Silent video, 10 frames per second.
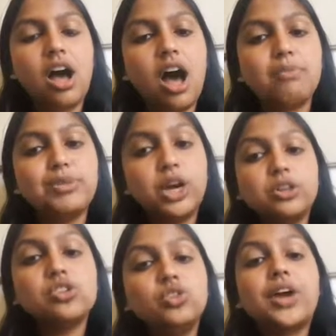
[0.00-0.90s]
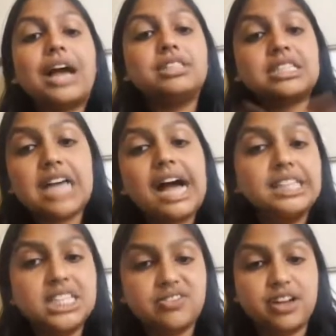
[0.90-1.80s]
We also look outside
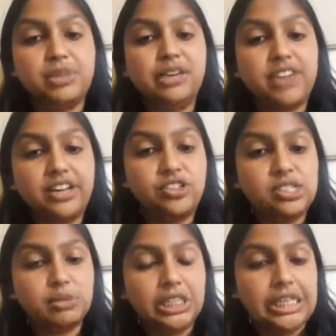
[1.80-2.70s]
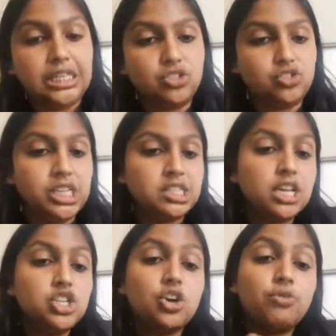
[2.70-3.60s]
this family of value stability constraints
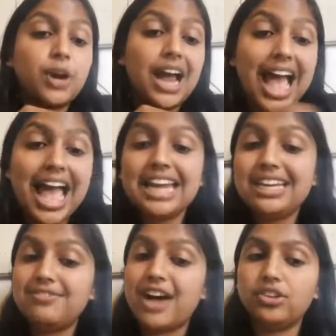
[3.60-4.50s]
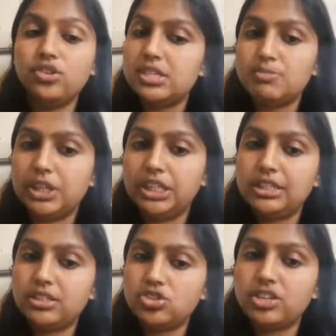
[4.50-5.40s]
and show for any value stability
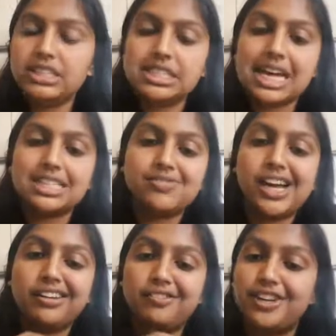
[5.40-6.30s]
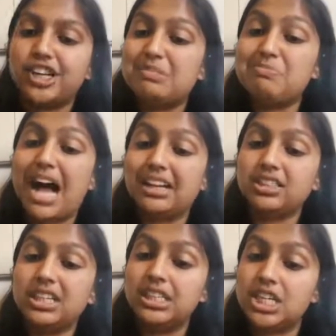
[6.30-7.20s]
constraint satisfying a very
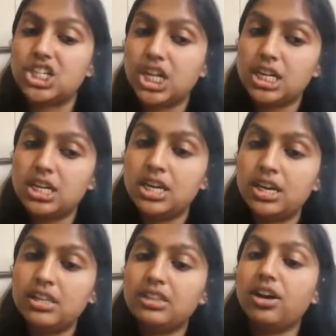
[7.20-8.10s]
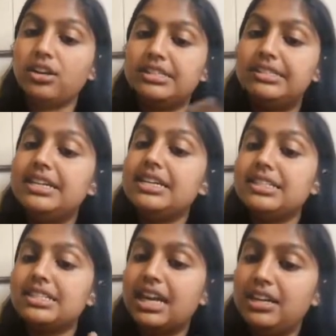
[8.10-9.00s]
mild condition, there
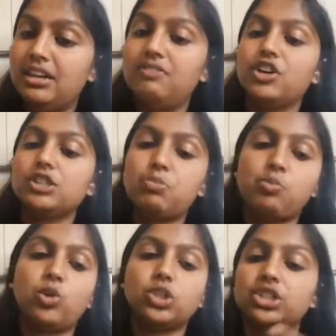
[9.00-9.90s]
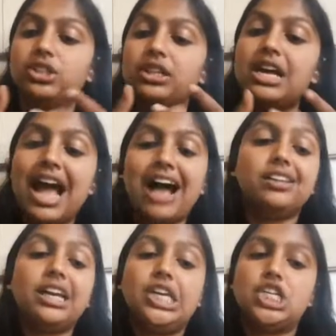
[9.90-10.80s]
exists an inverse proportional
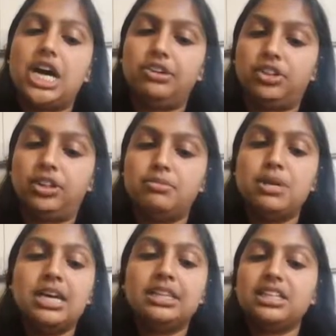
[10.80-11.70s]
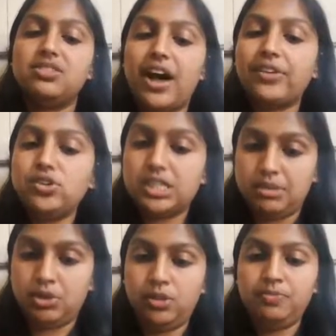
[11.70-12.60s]
allocation algorithm that's value
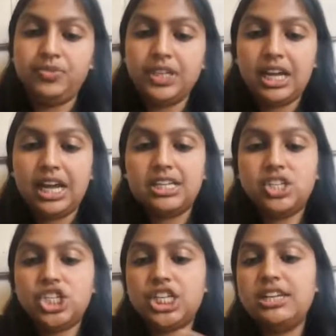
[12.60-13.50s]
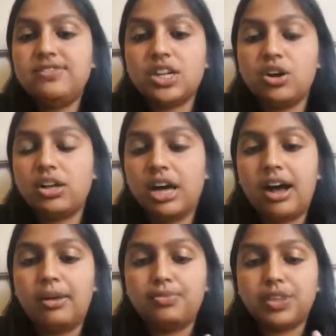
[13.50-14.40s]
stable and achieves
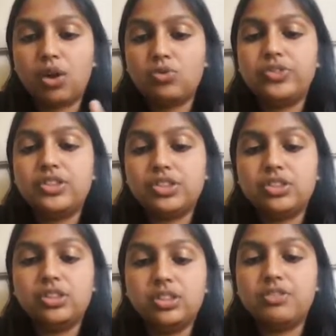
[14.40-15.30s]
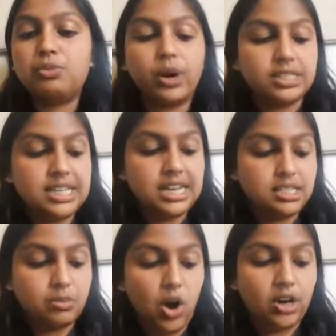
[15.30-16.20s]
the worst case
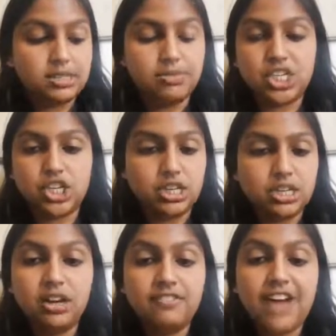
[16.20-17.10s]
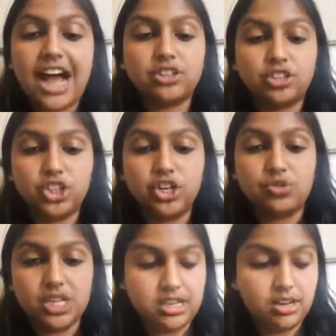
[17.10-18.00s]
approximation factor
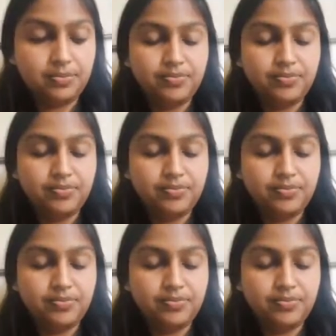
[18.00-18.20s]
shown here.